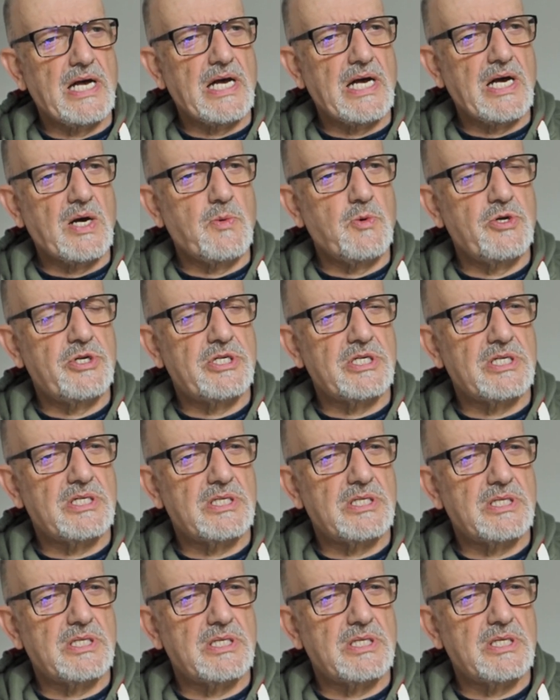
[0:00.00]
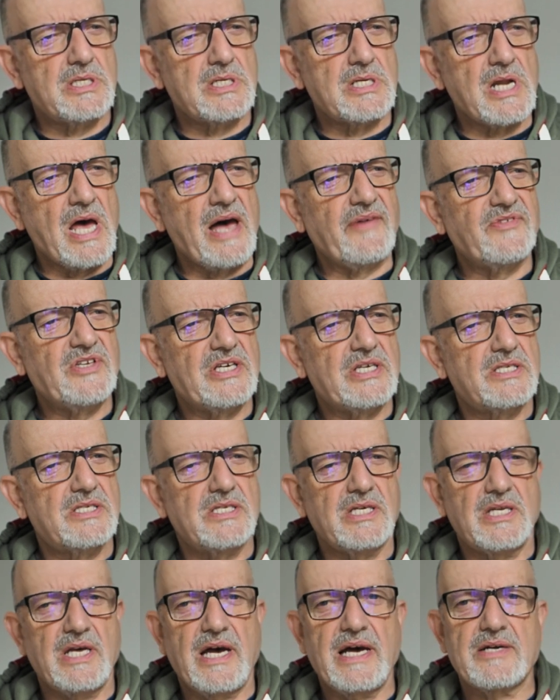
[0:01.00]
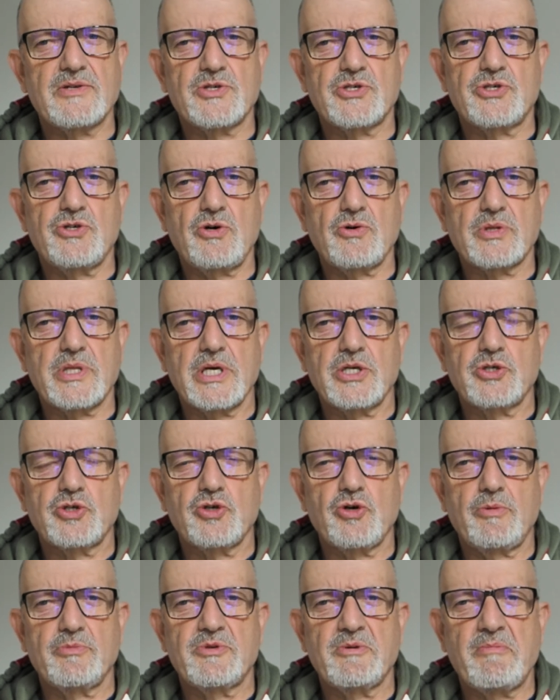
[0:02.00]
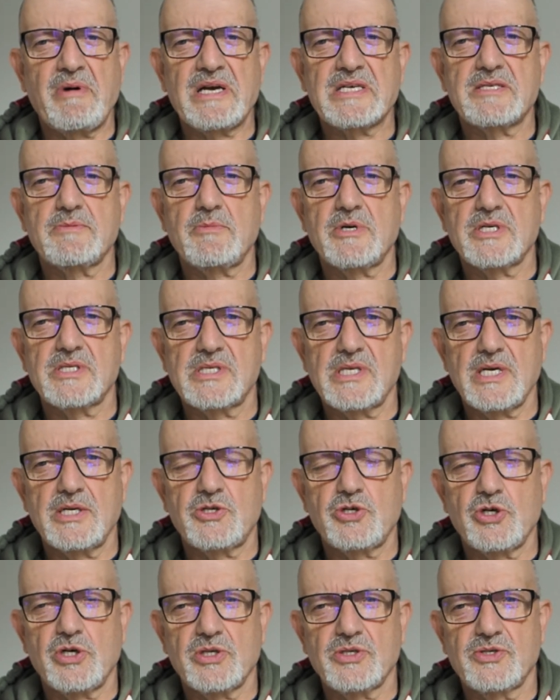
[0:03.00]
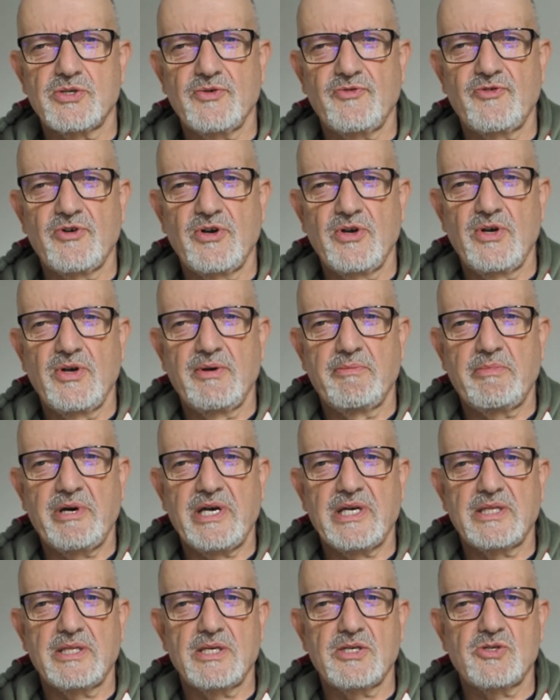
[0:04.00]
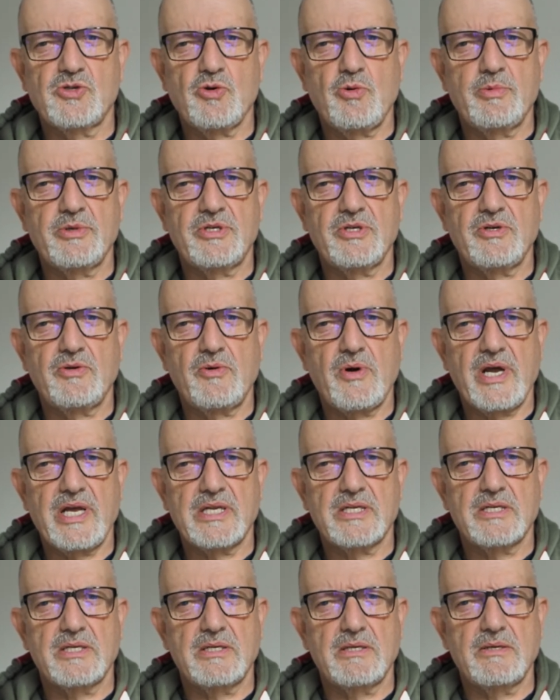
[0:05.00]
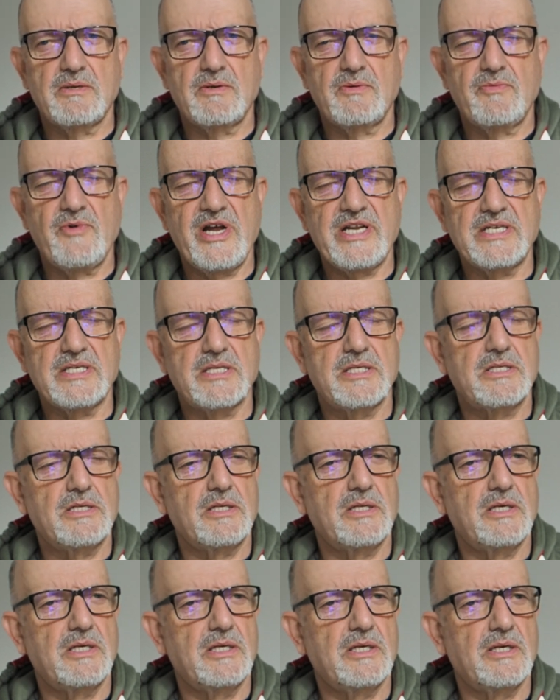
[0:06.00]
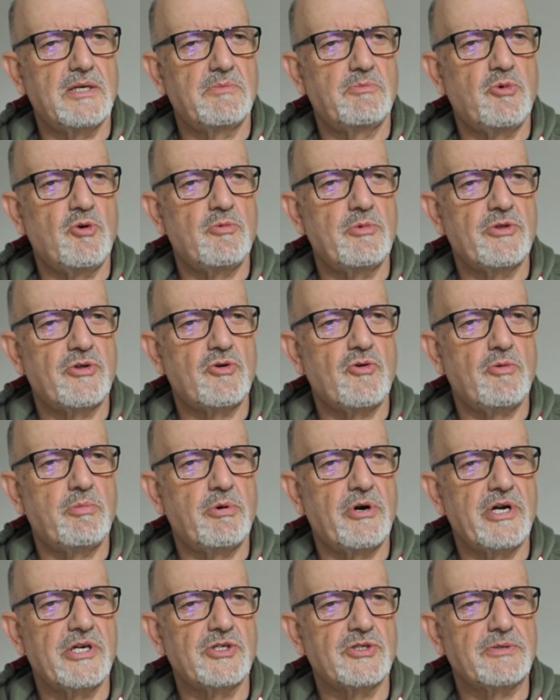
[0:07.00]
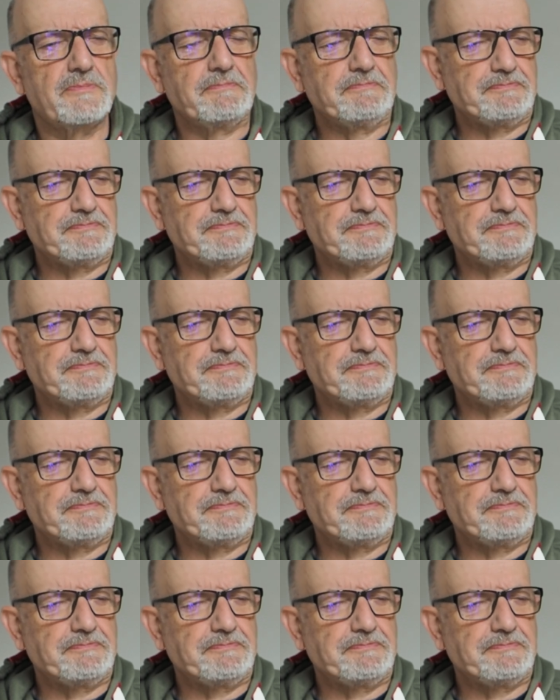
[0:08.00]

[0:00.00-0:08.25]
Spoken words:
would have to consider how to stock their shop to maximise their chance of paying the exorbitant rent to the Bournemouth Corporation.